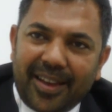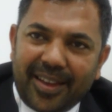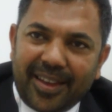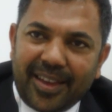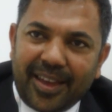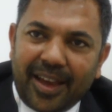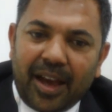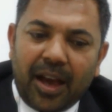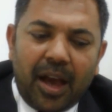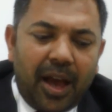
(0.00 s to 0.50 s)

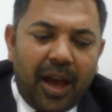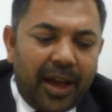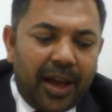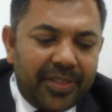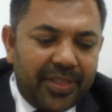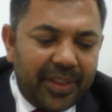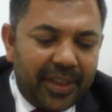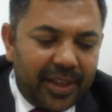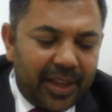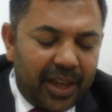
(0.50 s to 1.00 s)
Yeah, I
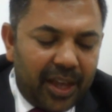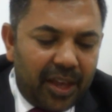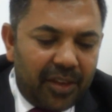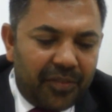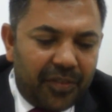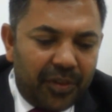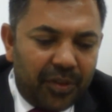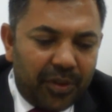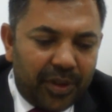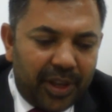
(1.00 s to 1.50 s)
think uh,
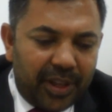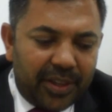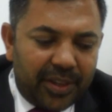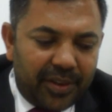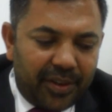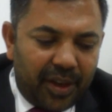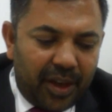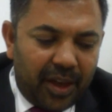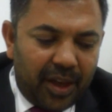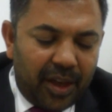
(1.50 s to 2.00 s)
if you look at
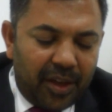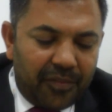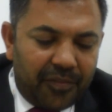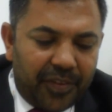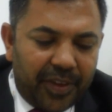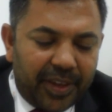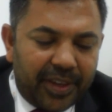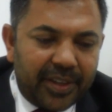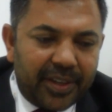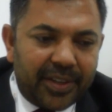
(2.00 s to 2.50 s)
the uh,
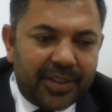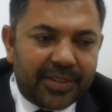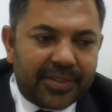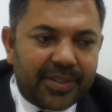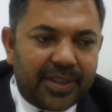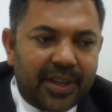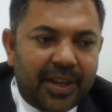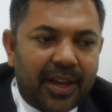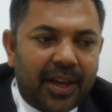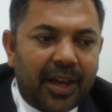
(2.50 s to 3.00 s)
figures,
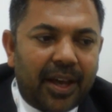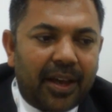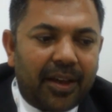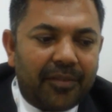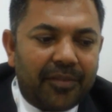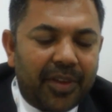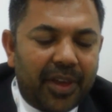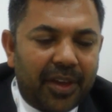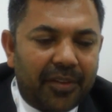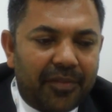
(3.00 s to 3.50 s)

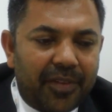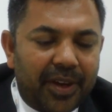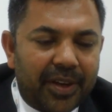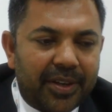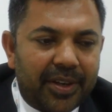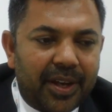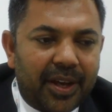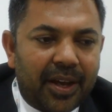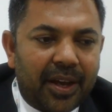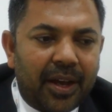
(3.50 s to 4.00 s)
uh, we have
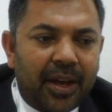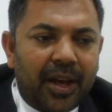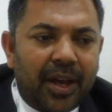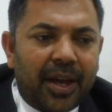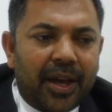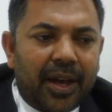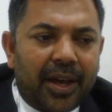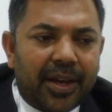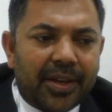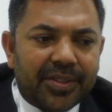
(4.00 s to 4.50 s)
had uh,
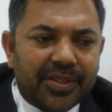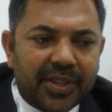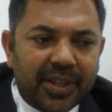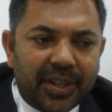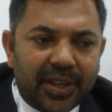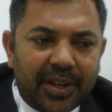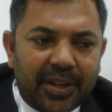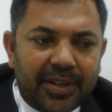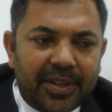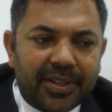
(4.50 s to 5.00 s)
a
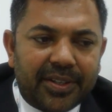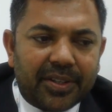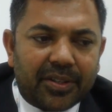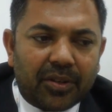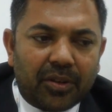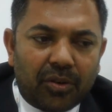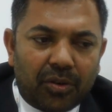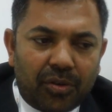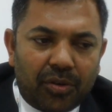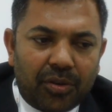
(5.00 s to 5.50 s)
single
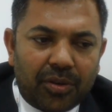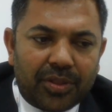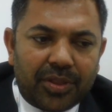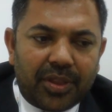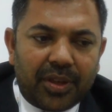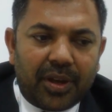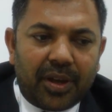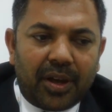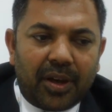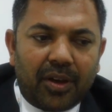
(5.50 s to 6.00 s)
digit growth
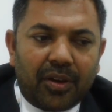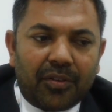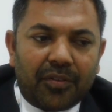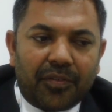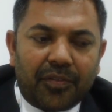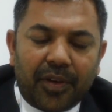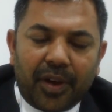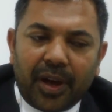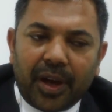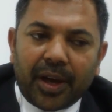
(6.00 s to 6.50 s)
uh, of
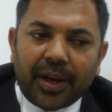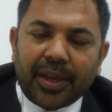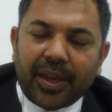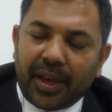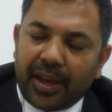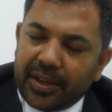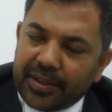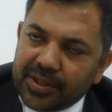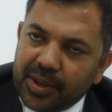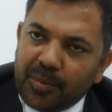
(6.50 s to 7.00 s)

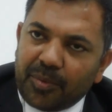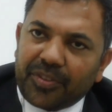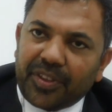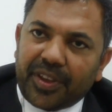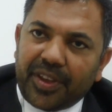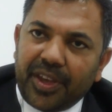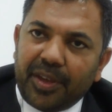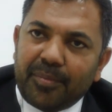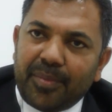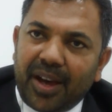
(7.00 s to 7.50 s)
some of the
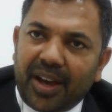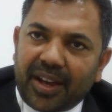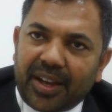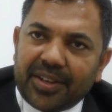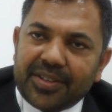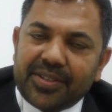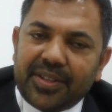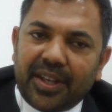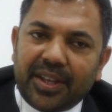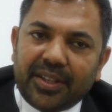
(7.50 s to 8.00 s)
key
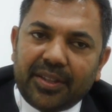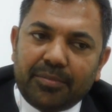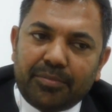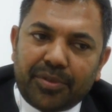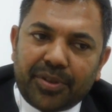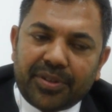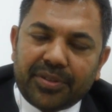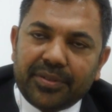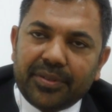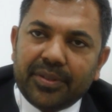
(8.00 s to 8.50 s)
markets like
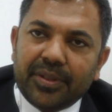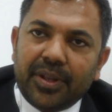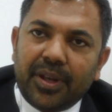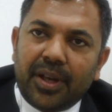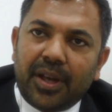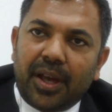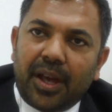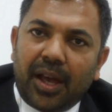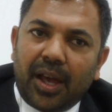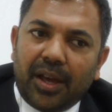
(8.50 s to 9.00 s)
Britain
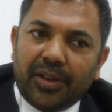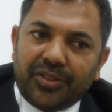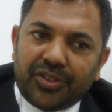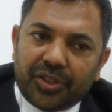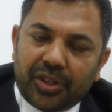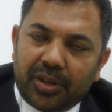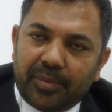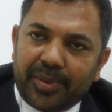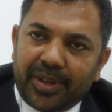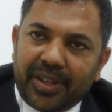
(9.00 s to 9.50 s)
and
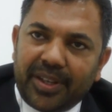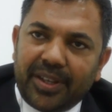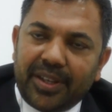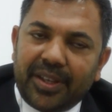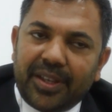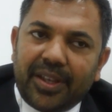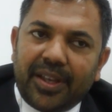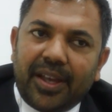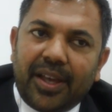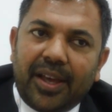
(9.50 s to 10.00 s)
Germany
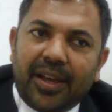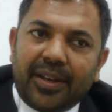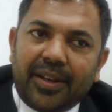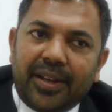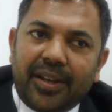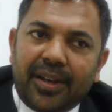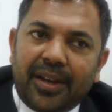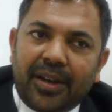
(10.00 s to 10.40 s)
and